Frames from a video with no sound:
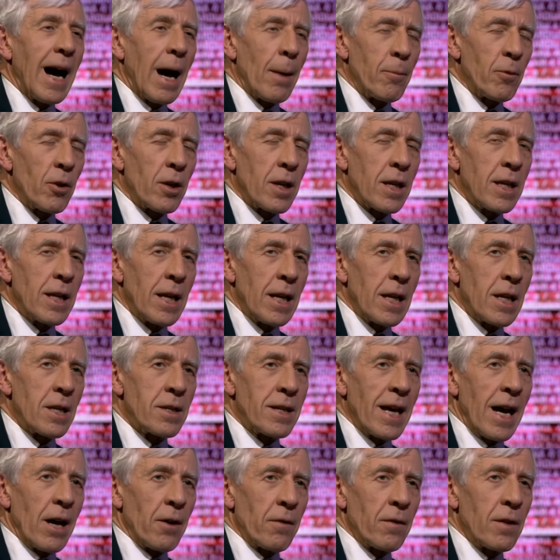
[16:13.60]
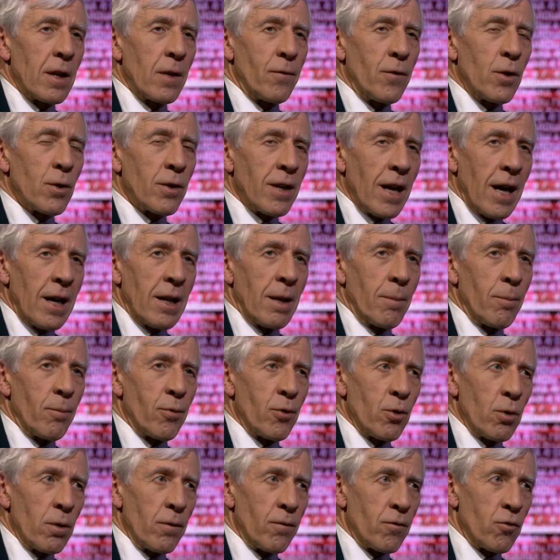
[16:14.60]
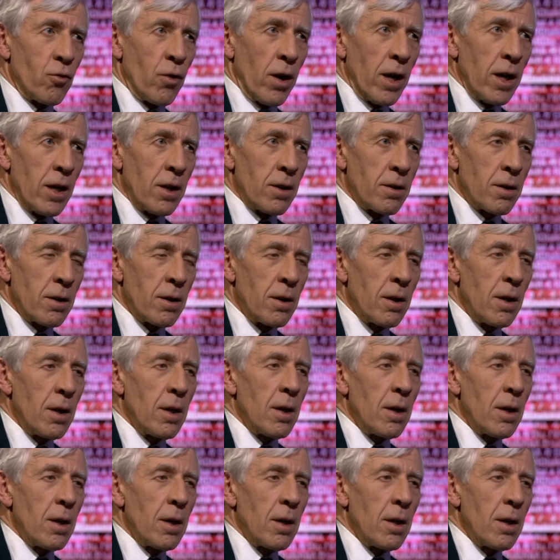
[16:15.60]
I'm not in any doubt that if you can improve trade